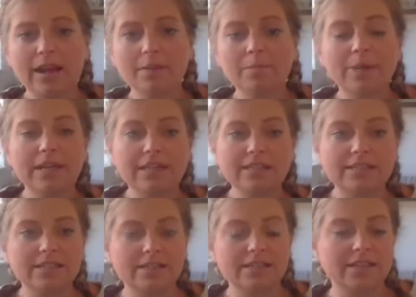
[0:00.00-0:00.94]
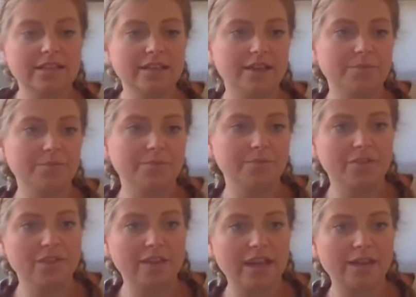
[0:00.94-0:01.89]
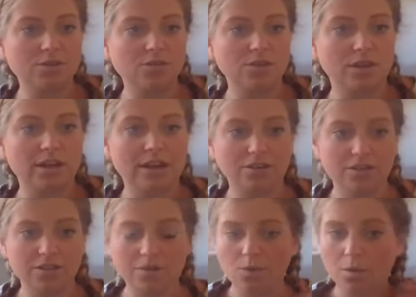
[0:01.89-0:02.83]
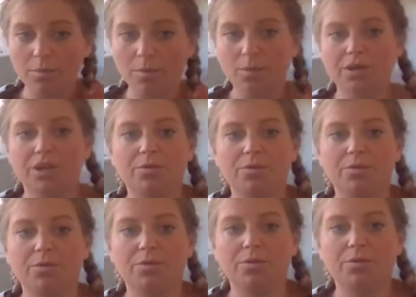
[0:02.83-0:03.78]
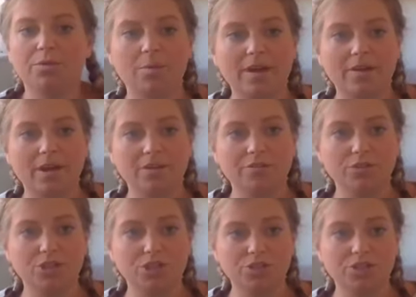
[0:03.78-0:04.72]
I am pleased that the um, that the council allowed because at one point they were talking about kind of